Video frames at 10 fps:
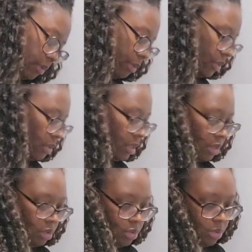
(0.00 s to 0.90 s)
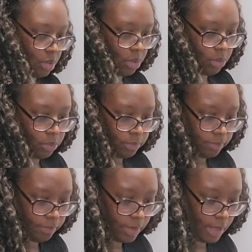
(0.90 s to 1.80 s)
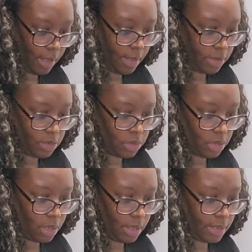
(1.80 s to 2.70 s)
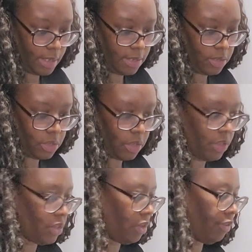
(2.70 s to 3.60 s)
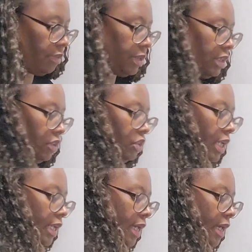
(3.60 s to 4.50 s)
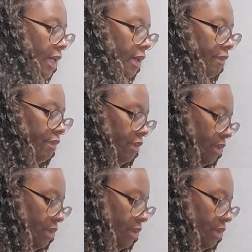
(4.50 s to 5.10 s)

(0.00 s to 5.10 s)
with what you can control, and you shouldn't let that discourage you from still trying to have